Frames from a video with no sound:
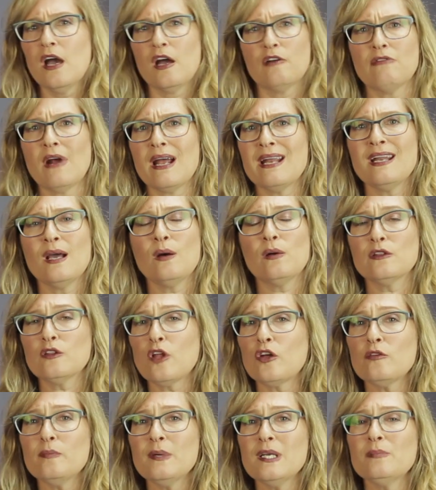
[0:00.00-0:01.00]
And right now, a
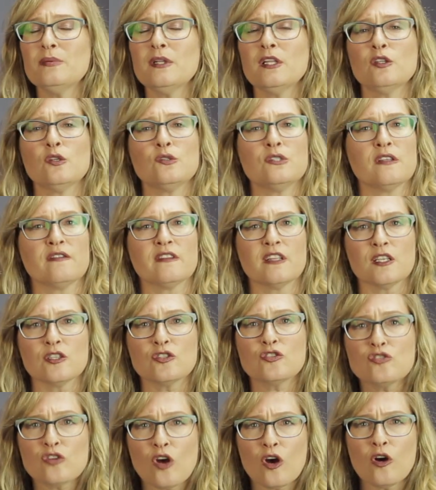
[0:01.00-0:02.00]
lot of people are losing their
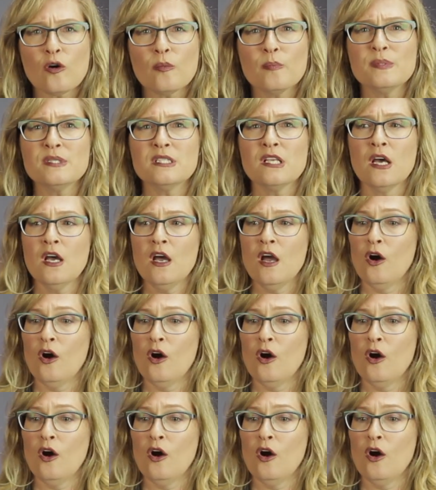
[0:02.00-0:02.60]
jobs,